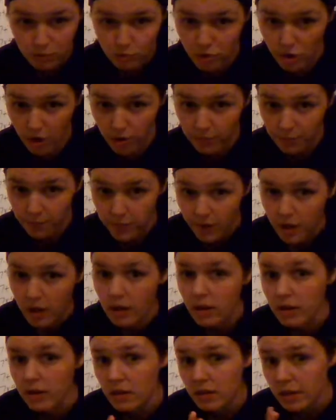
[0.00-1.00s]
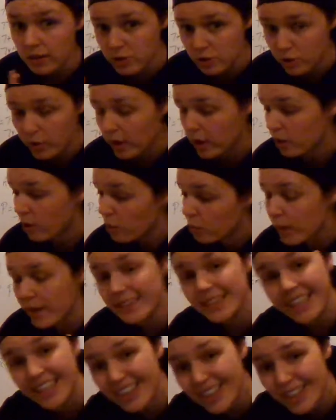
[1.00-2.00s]
So that's square.
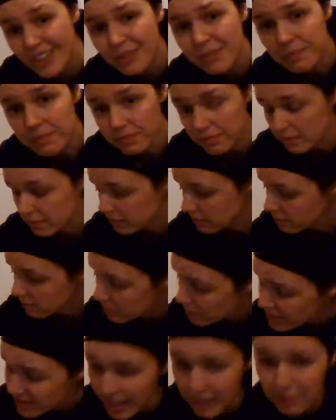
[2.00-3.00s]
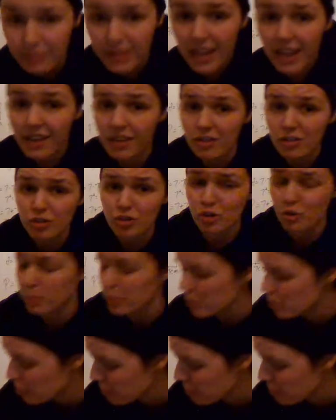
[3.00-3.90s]
Rectangle, same thing, super,